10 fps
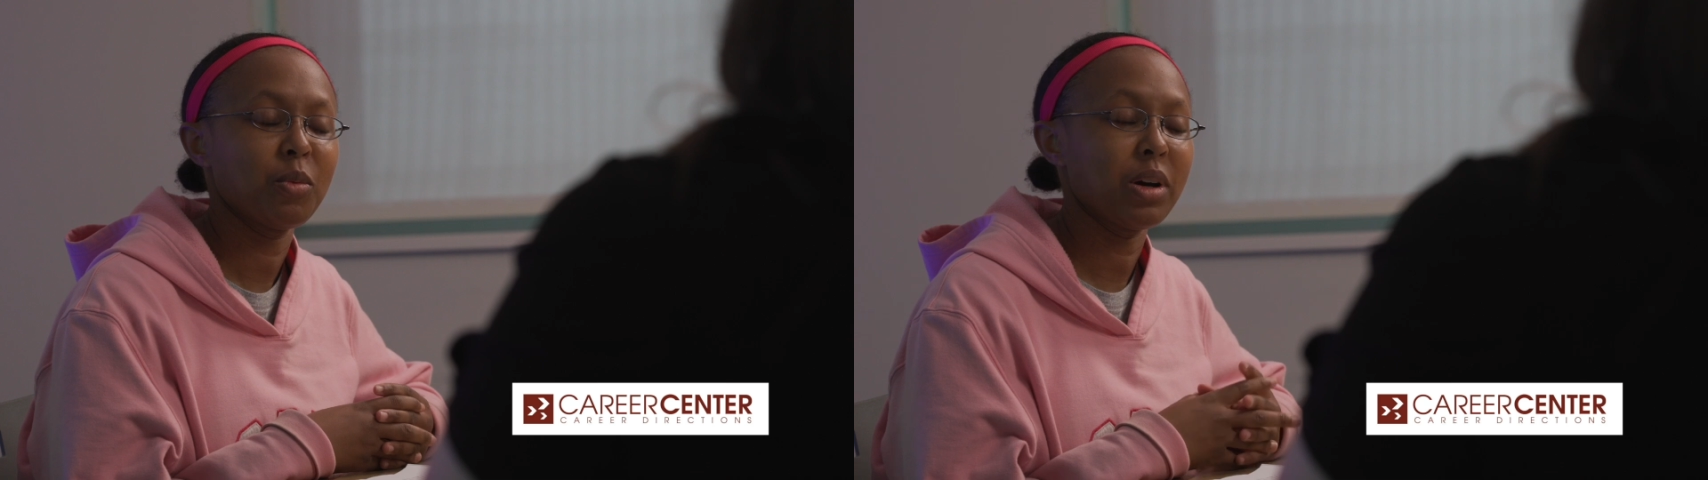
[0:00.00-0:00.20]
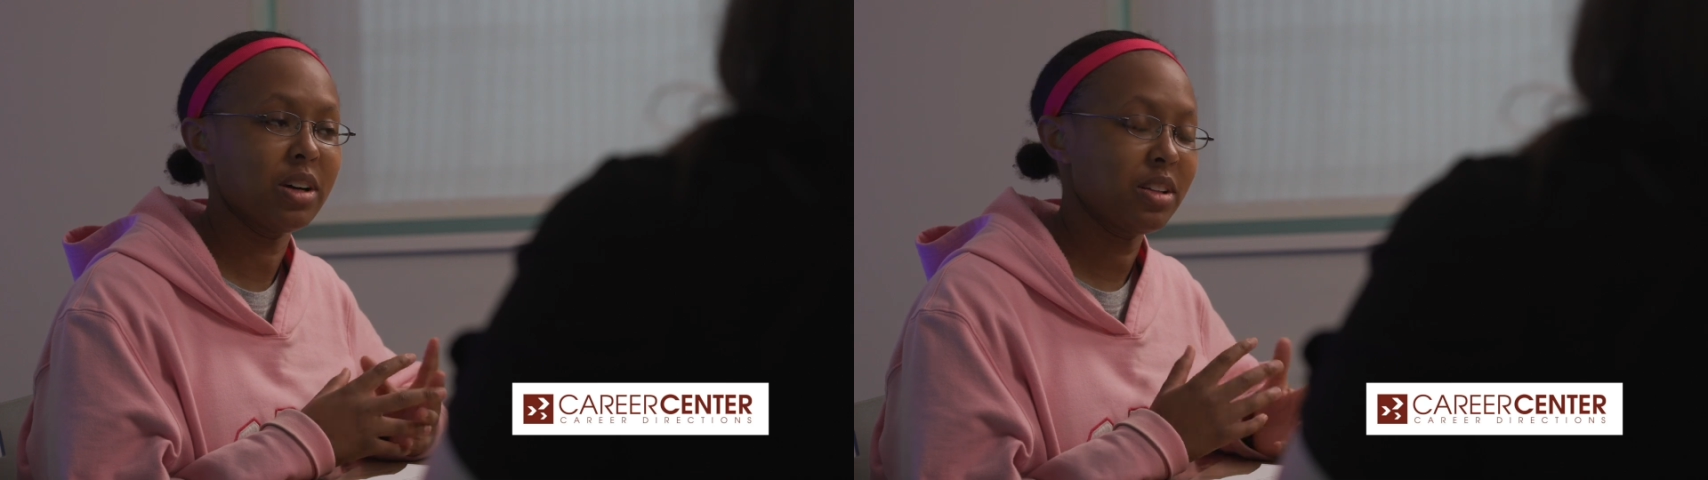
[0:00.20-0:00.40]

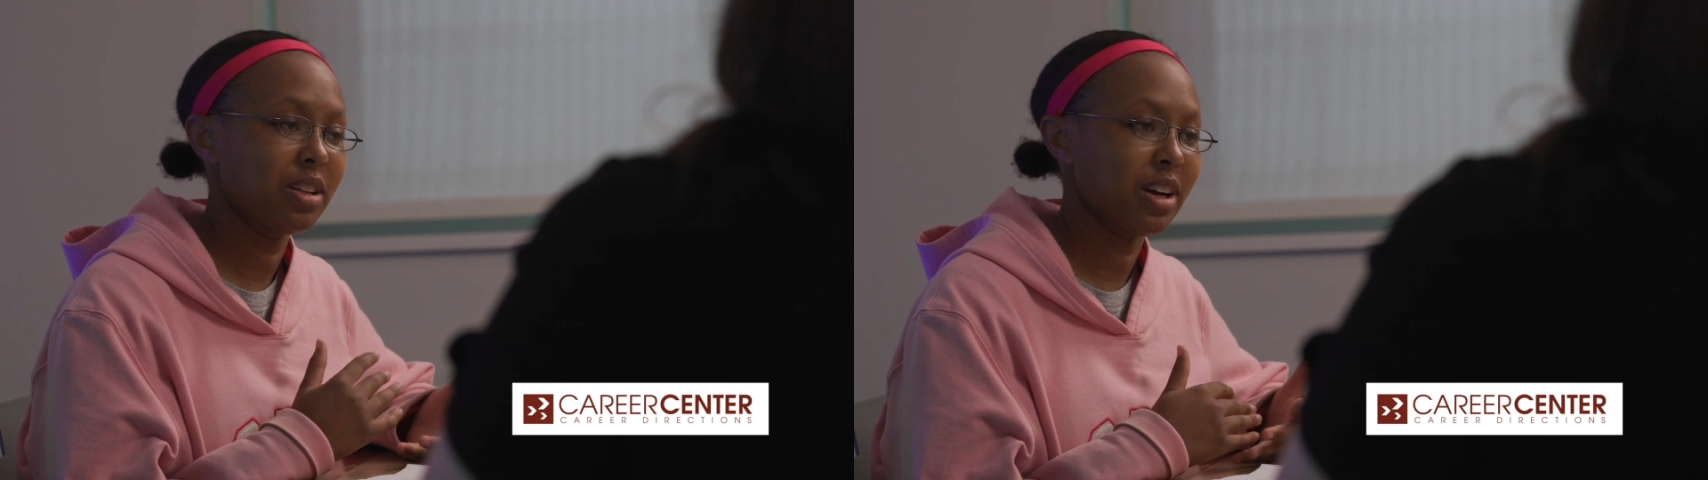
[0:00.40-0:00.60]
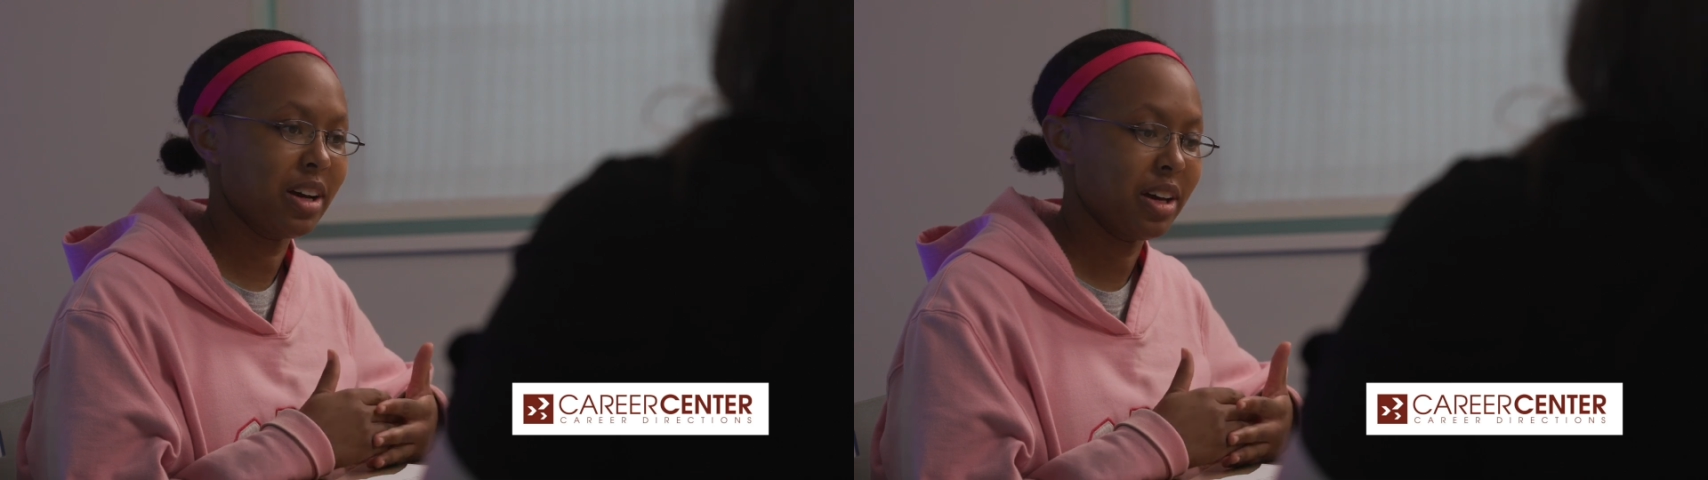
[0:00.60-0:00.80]

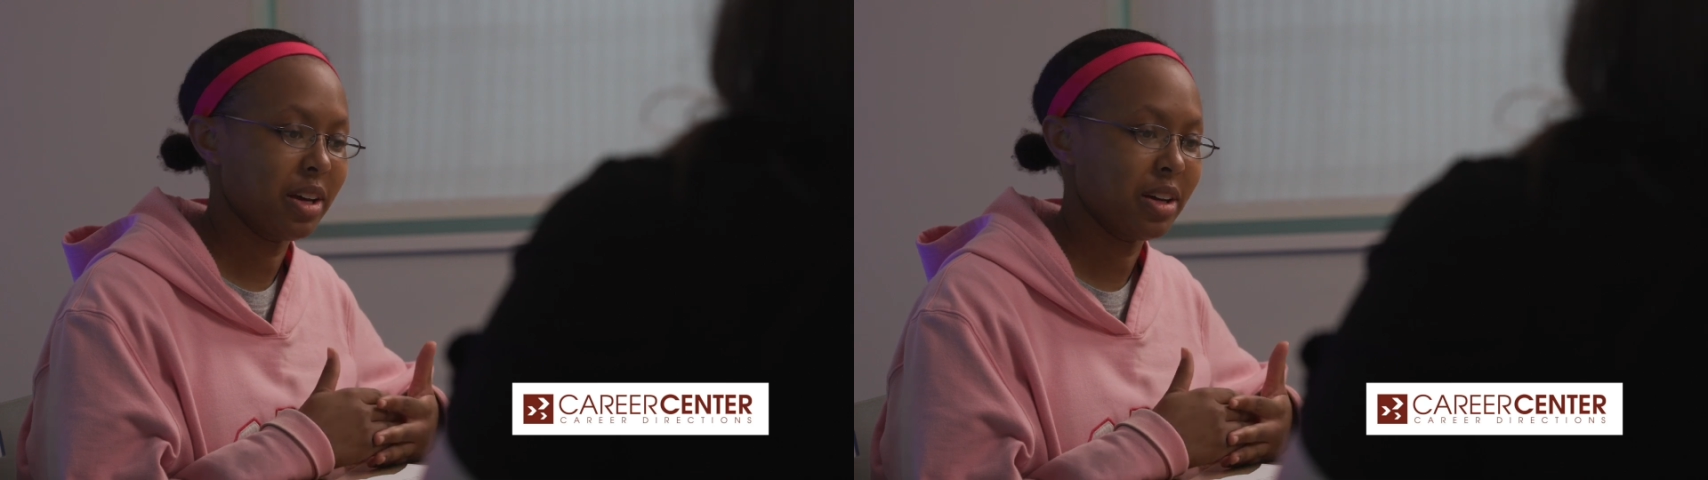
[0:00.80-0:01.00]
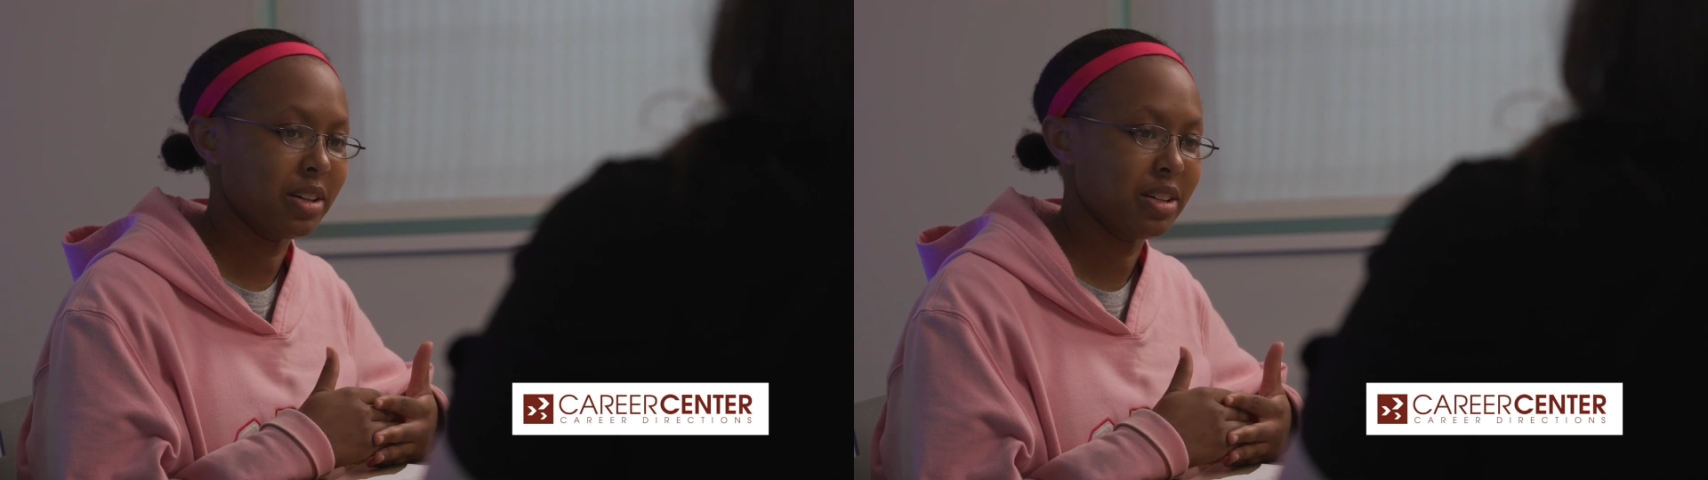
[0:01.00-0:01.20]
Well,
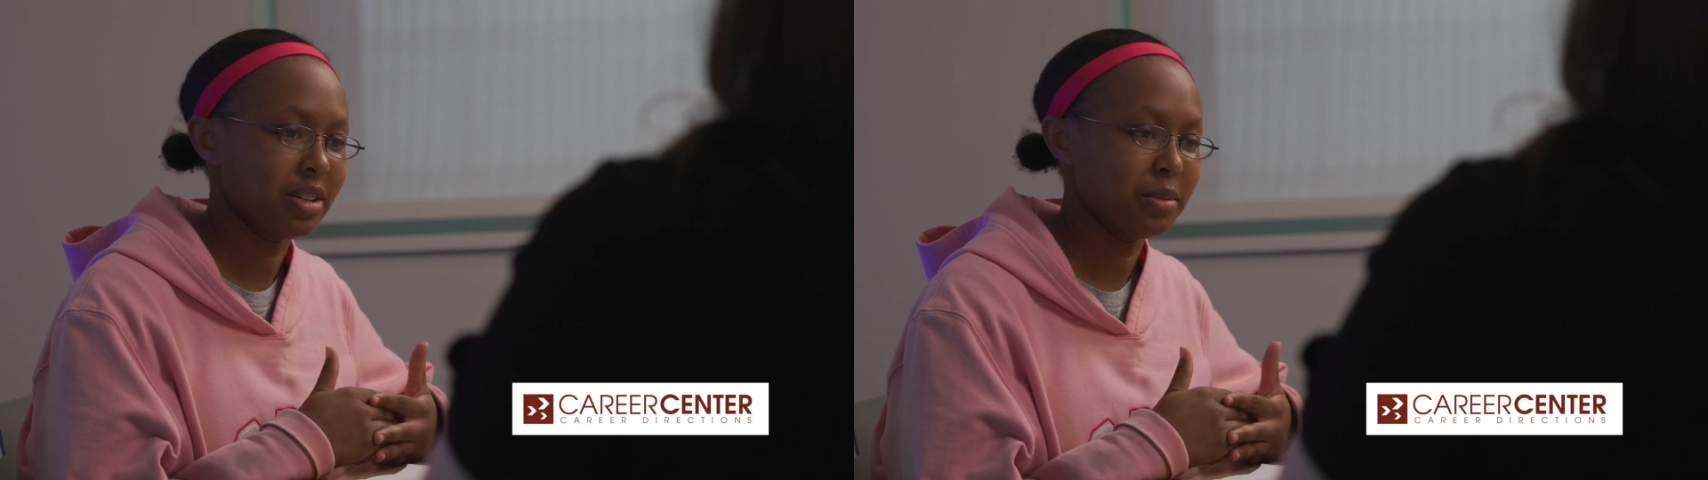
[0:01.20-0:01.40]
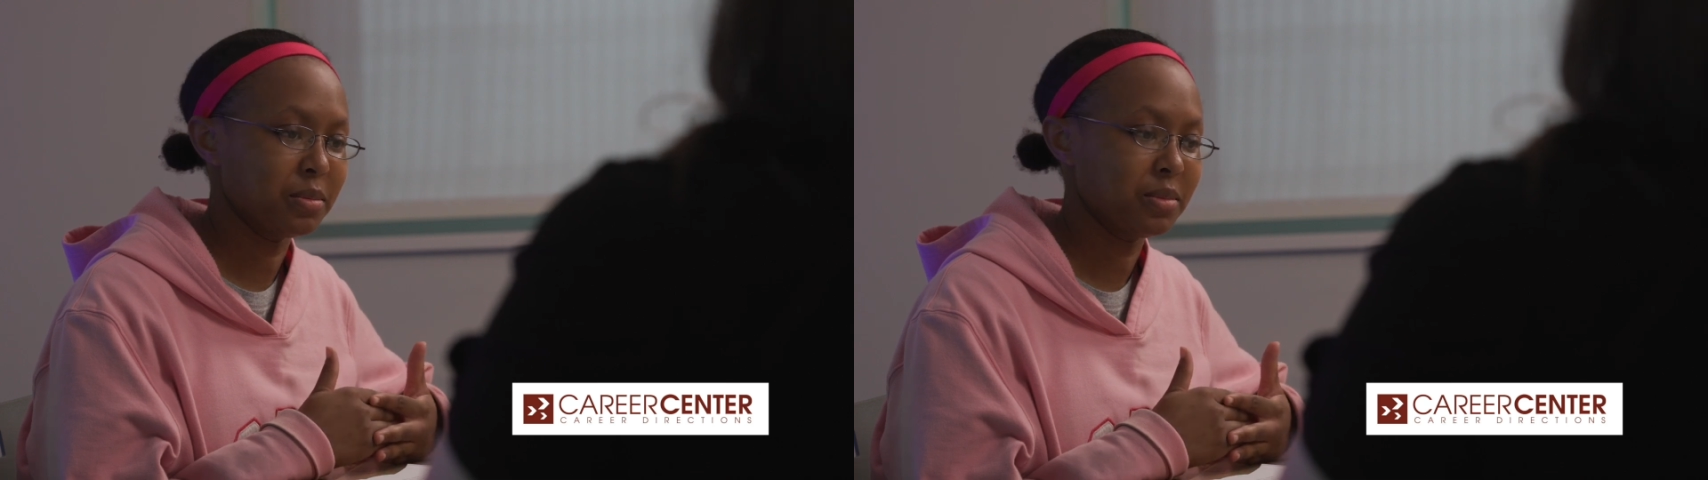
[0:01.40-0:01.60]
I
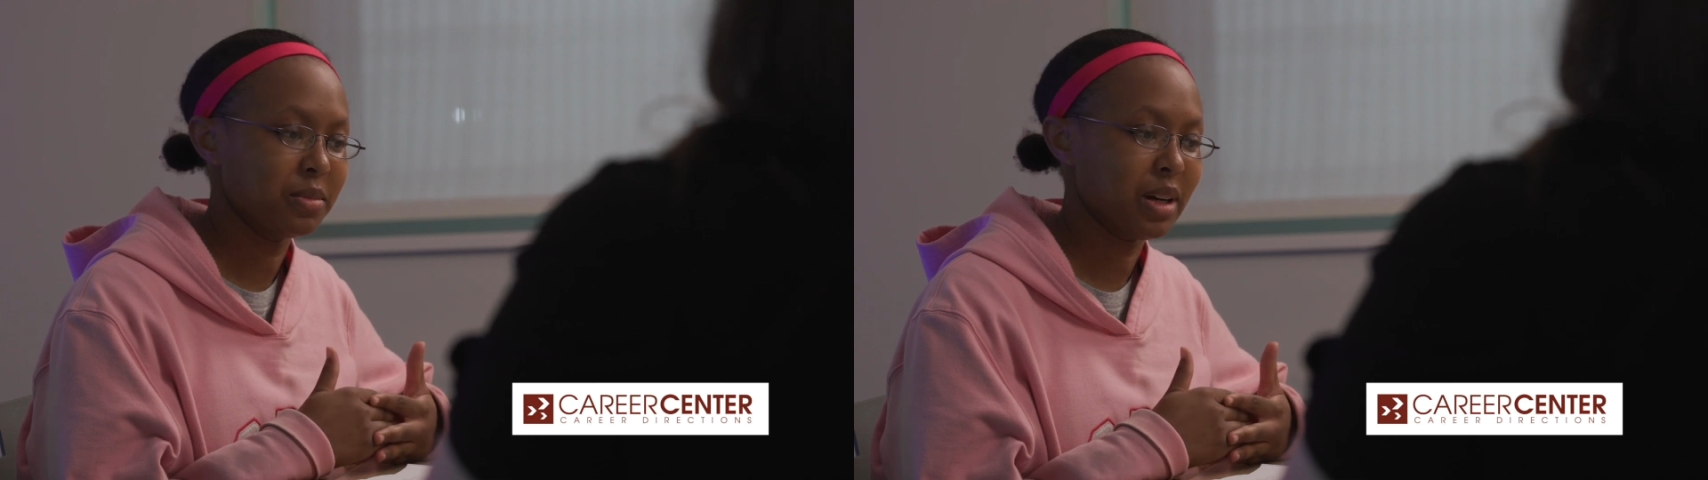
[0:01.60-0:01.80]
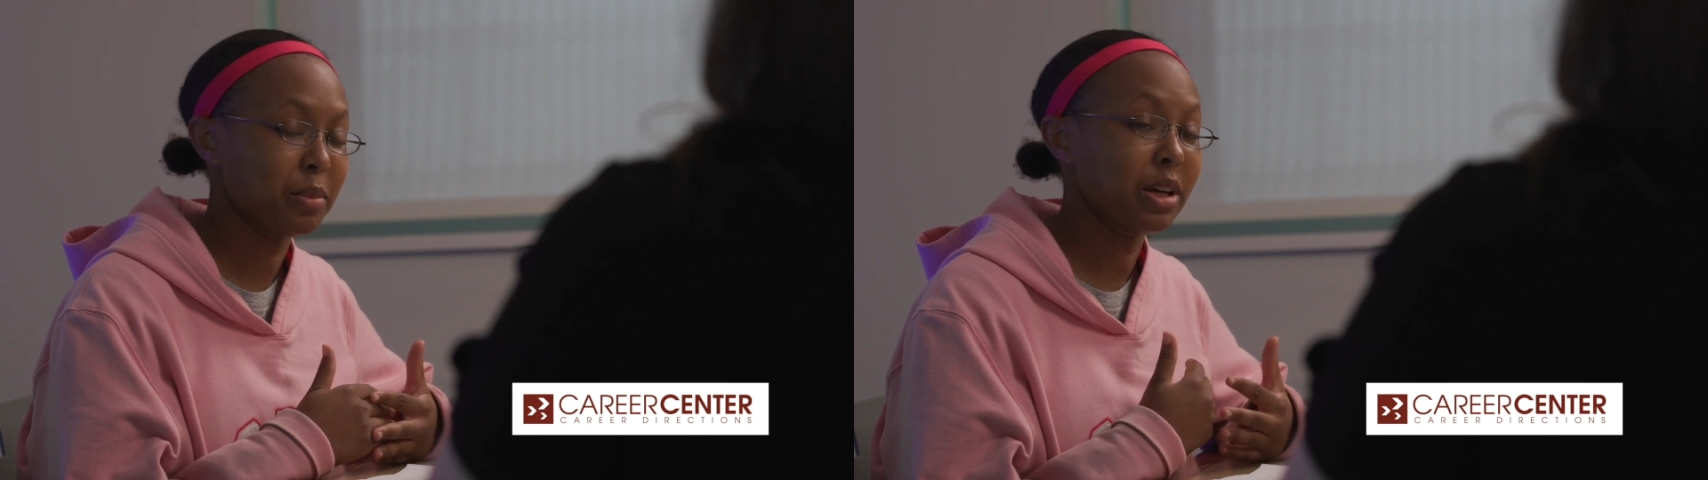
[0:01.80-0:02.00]

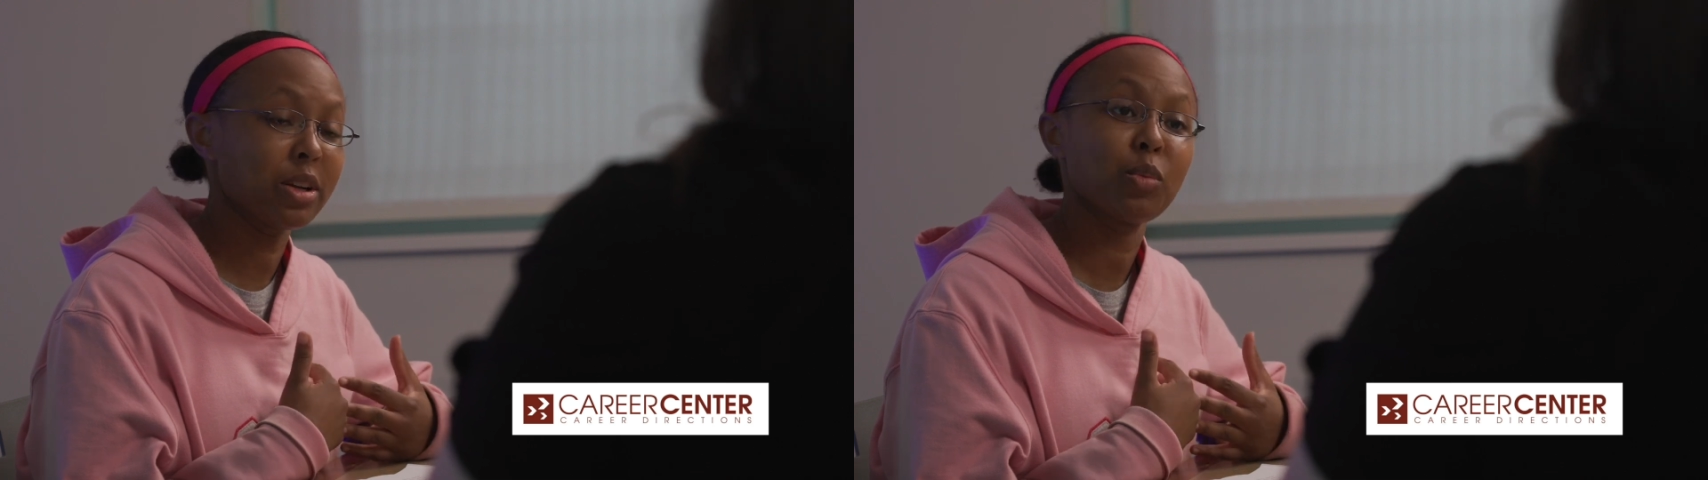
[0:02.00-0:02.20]
plan